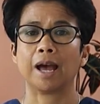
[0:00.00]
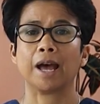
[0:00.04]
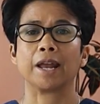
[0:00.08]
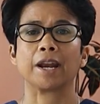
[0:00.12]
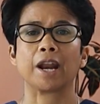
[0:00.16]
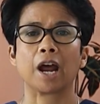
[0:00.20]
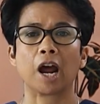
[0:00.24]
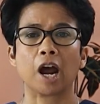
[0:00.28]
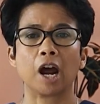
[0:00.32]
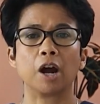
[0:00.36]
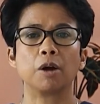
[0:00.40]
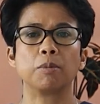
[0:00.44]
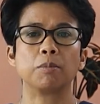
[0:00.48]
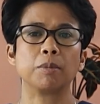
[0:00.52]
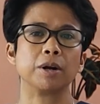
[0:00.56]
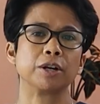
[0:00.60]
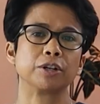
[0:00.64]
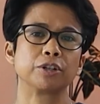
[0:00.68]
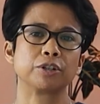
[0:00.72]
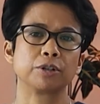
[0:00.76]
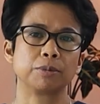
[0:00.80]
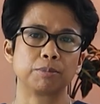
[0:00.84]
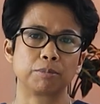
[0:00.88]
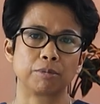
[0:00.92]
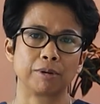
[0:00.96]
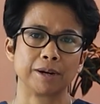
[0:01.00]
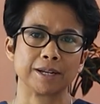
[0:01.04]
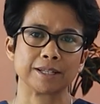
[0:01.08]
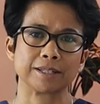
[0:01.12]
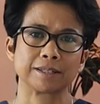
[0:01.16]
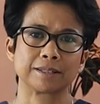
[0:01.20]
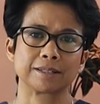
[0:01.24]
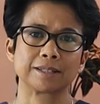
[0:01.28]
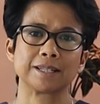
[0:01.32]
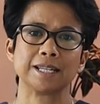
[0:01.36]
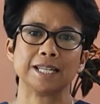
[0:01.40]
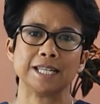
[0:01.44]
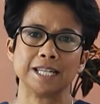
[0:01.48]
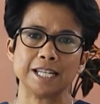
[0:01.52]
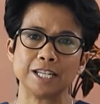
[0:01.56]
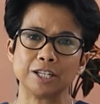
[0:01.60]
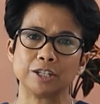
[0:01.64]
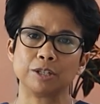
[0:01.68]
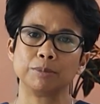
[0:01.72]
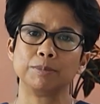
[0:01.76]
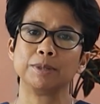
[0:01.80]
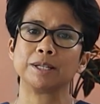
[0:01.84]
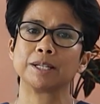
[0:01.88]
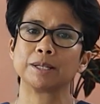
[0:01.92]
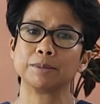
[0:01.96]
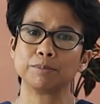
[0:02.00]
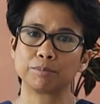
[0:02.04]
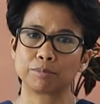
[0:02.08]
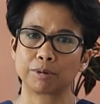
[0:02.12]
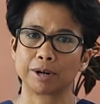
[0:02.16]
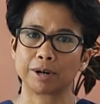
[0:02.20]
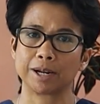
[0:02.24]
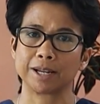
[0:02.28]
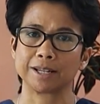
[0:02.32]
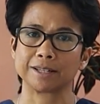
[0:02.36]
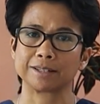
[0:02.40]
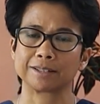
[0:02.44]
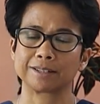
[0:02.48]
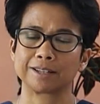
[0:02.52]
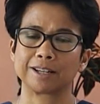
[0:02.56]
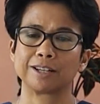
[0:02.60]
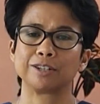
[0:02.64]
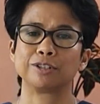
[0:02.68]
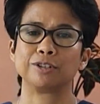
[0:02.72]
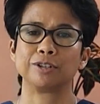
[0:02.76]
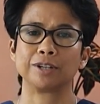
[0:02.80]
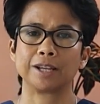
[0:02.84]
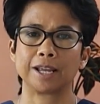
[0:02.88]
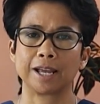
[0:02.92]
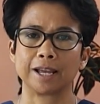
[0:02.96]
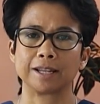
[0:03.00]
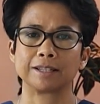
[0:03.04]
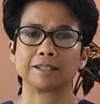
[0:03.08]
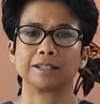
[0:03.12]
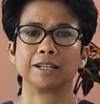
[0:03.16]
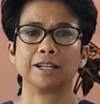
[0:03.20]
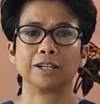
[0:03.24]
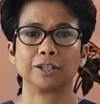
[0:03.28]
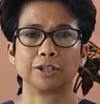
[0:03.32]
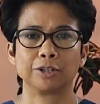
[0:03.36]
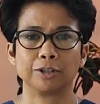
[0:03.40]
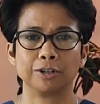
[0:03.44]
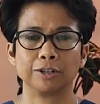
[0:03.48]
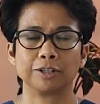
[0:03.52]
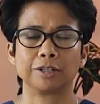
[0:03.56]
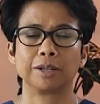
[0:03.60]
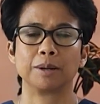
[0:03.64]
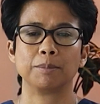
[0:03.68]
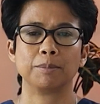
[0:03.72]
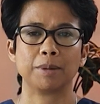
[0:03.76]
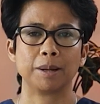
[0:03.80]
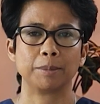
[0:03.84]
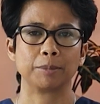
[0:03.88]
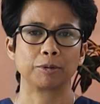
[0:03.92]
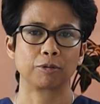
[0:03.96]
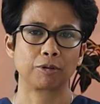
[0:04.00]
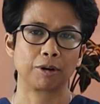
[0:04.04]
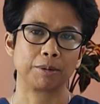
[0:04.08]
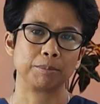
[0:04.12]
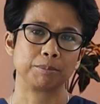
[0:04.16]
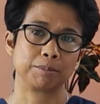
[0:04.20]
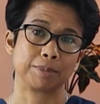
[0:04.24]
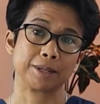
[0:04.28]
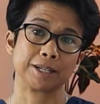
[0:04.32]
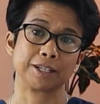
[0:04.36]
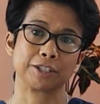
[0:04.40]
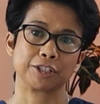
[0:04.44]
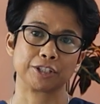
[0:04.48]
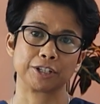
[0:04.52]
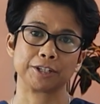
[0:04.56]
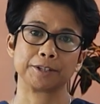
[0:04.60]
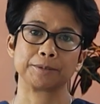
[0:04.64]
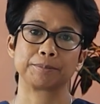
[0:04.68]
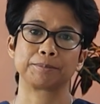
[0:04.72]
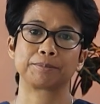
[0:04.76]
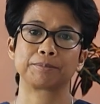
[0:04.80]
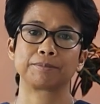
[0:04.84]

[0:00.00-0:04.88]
and how much your breasts need to be compressed to get a good mammogram picture.